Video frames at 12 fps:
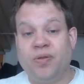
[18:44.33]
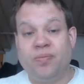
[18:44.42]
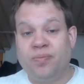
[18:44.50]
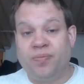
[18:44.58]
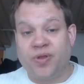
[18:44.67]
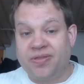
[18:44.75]

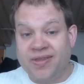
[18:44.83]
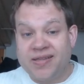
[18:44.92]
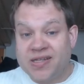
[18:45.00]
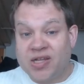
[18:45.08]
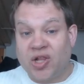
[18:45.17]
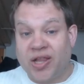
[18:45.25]
But
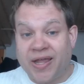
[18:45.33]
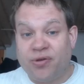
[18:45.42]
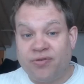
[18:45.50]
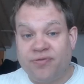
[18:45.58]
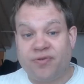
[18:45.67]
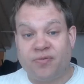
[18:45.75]
this
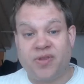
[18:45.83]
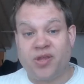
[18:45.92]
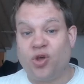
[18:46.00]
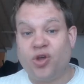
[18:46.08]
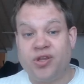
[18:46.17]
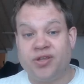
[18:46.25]
clown from the
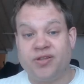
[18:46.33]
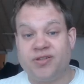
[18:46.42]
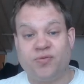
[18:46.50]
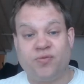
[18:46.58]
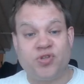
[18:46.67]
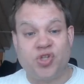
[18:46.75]

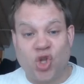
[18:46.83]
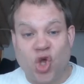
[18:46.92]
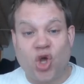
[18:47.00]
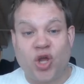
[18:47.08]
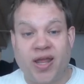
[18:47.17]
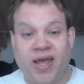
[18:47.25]
audience was
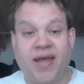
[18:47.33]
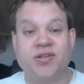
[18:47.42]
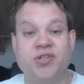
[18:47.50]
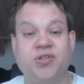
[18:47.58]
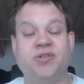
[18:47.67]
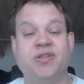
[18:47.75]
not
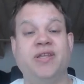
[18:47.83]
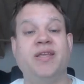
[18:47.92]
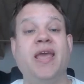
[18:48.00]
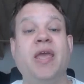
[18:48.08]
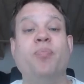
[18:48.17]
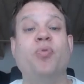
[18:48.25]
actually
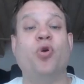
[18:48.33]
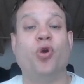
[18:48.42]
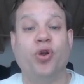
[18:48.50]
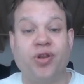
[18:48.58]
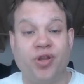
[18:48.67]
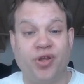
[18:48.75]
a
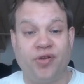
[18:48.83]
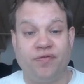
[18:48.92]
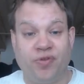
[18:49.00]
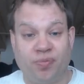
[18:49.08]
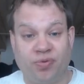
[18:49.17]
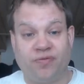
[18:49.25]
part
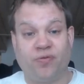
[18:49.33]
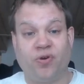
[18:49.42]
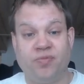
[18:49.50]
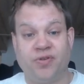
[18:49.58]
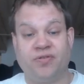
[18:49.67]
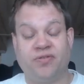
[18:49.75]
of the
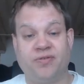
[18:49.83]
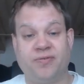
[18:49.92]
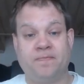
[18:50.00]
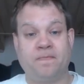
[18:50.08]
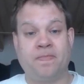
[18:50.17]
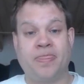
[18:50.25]
performance.
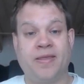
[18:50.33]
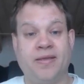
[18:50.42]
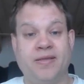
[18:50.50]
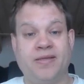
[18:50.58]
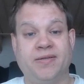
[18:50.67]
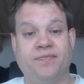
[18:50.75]

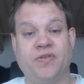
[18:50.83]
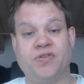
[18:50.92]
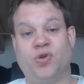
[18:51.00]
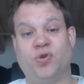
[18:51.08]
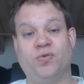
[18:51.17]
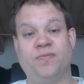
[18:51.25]

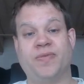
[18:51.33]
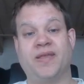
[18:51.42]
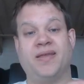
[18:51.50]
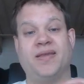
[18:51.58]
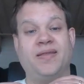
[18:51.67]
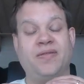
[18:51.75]
So
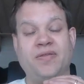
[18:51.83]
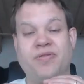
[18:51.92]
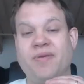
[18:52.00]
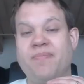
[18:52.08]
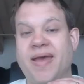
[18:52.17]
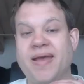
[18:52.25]

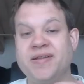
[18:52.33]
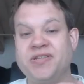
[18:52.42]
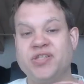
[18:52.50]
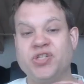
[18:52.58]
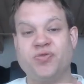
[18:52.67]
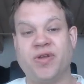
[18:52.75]
the
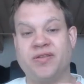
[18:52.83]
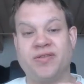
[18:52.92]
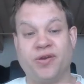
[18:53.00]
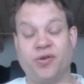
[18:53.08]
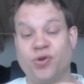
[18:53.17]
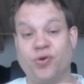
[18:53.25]
magic trick
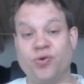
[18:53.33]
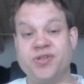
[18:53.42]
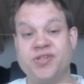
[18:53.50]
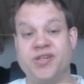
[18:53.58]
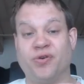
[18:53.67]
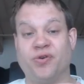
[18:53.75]
that
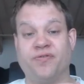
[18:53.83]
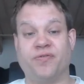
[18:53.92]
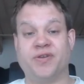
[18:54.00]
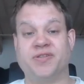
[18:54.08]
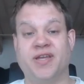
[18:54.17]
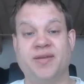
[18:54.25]
occurs here,
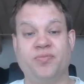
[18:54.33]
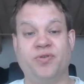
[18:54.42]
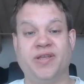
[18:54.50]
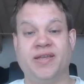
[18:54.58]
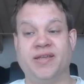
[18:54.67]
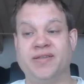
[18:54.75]
for
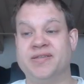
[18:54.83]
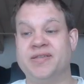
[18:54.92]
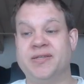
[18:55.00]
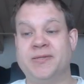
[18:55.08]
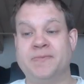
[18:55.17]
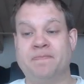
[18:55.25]
example, is,